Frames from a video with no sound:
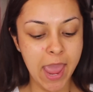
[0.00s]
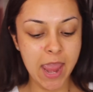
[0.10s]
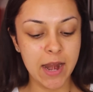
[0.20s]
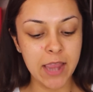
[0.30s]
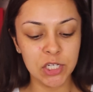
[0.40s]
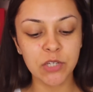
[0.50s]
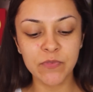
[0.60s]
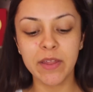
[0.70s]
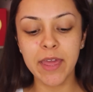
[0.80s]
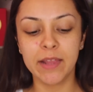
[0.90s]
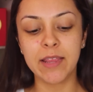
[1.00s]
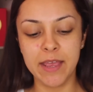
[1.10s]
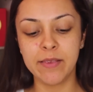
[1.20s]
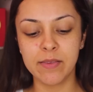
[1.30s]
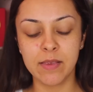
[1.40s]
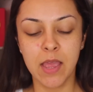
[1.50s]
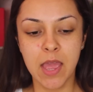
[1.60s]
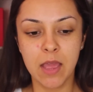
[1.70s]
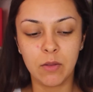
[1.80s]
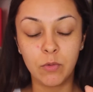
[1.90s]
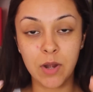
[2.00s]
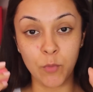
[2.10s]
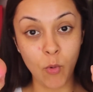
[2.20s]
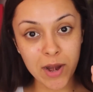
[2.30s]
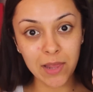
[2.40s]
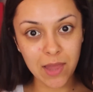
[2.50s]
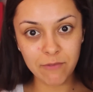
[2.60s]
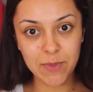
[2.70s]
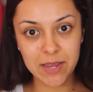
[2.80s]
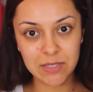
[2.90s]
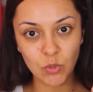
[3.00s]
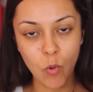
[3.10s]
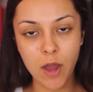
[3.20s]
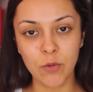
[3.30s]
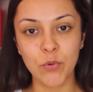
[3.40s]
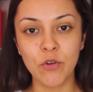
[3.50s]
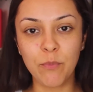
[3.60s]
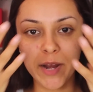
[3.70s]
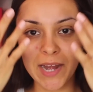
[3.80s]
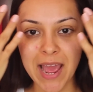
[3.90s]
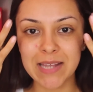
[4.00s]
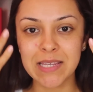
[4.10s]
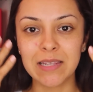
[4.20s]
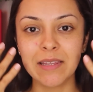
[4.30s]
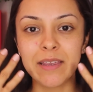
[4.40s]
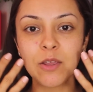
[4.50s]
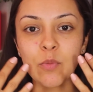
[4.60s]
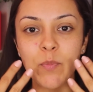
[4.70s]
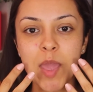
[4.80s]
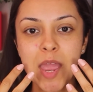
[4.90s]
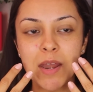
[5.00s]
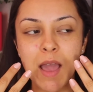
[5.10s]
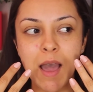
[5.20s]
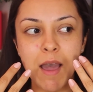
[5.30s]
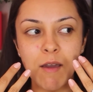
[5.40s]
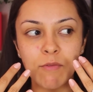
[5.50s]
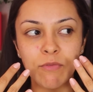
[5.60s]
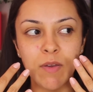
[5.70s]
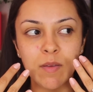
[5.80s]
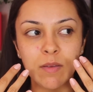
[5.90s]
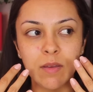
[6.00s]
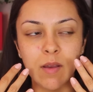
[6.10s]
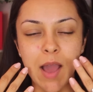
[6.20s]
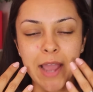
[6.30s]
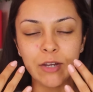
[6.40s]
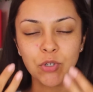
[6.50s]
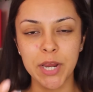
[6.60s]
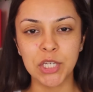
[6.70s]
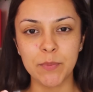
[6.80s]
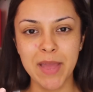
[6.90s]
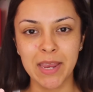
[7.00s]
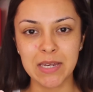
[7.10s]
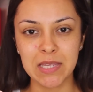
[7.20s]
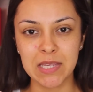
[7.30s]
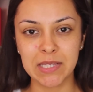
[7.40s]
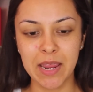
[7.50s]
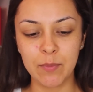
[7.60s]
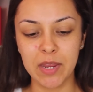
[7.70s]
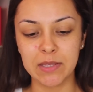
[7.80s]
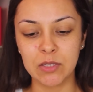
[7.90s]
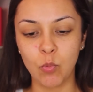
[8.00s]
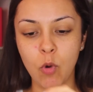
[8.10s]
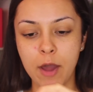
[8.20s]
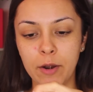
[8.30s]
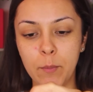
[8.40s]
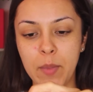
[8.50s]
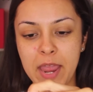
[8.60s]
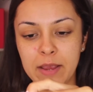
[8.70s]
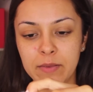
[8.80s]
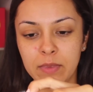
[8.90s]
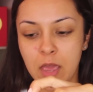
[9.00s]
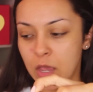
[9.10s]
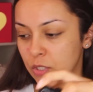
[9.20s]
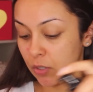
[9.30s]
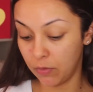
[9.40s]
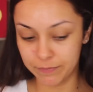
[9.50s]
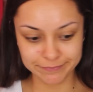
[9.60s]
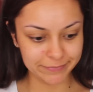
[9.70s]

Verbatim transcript: And I just feel like this, number one, I love because it's waterproof, but it adds a little bit of hydration back into the skin because it's water-based. So